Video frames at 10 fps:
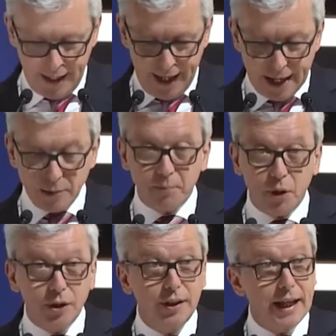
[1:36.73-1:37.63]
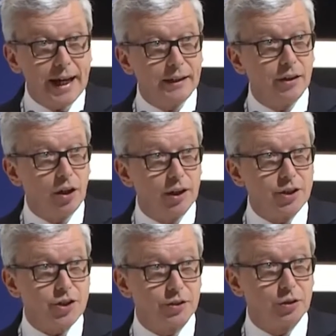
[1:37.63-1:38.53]
and put that
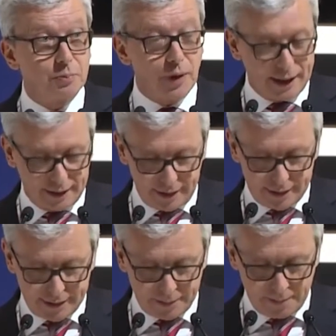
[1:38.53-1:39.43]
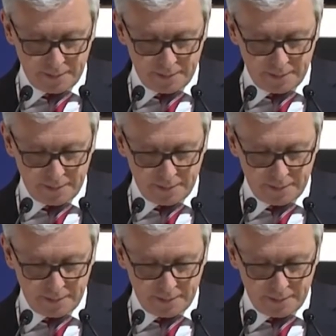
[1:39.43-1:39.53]
knowledge into practice.